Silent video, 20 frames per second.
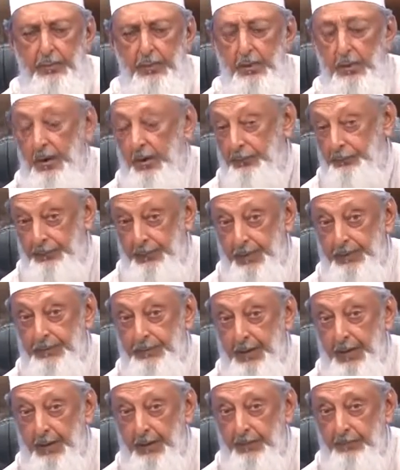of
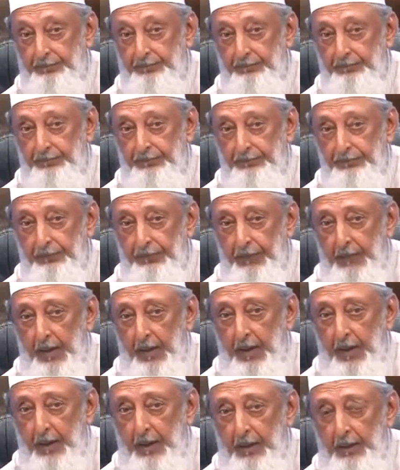Dajjal.
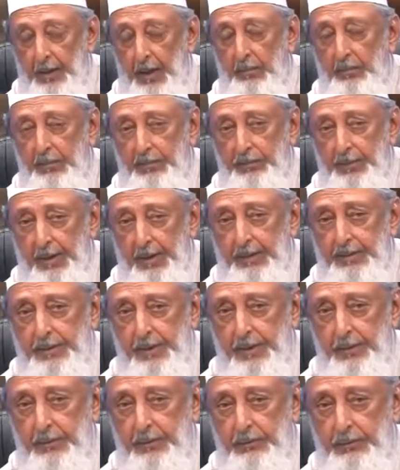That was
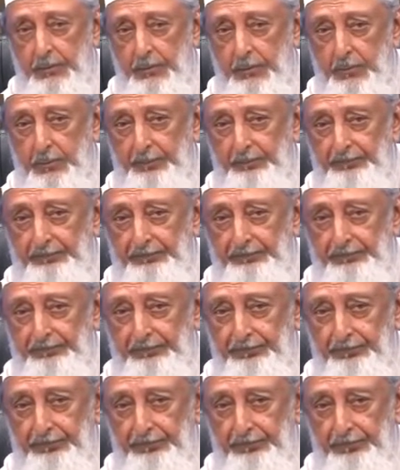1902.
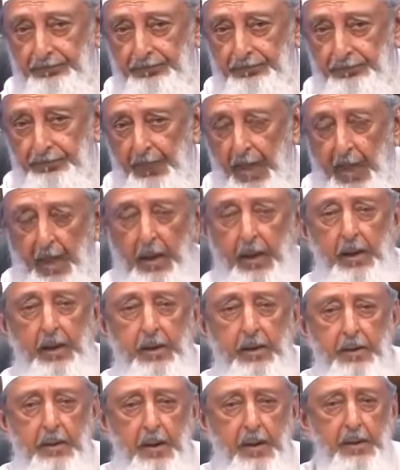
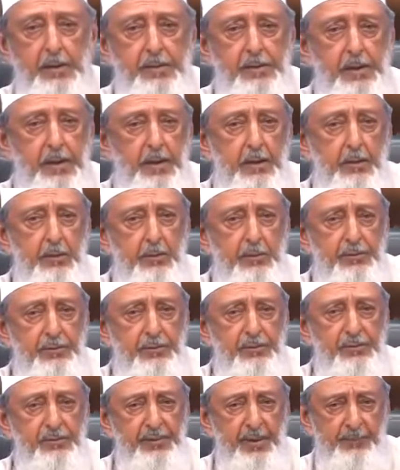In
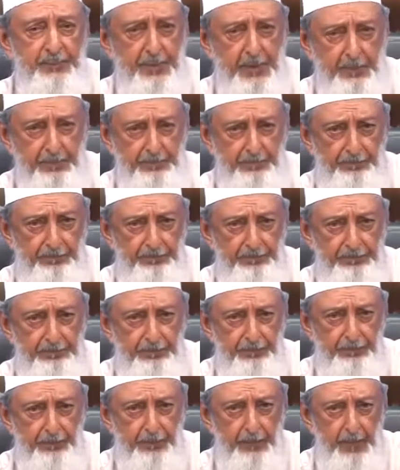1907,
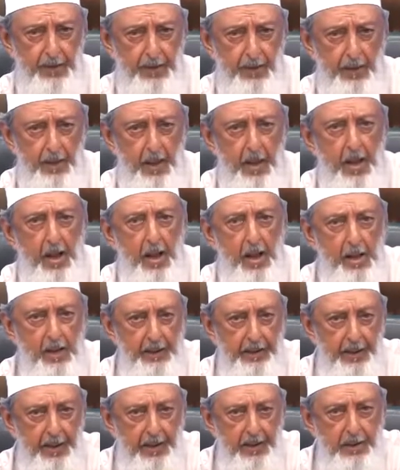
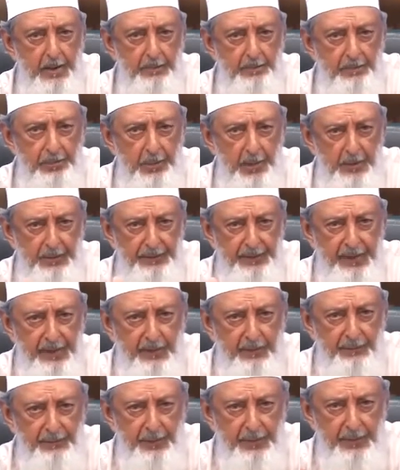again
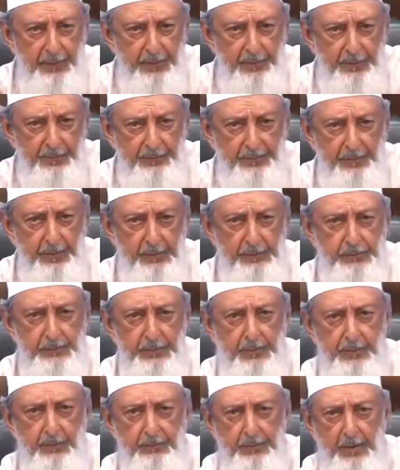plotting for the
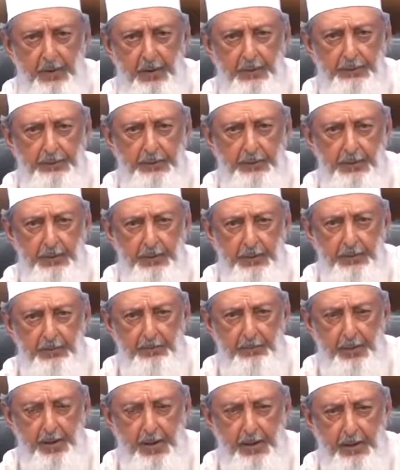destruction of the Ottoman
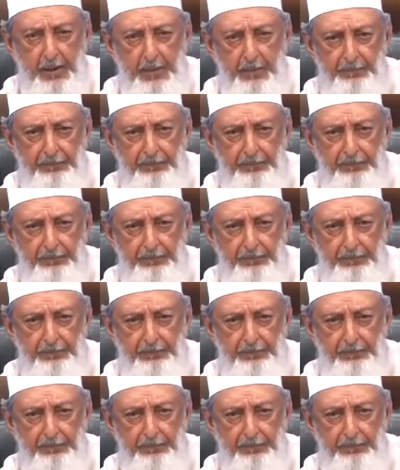Empire,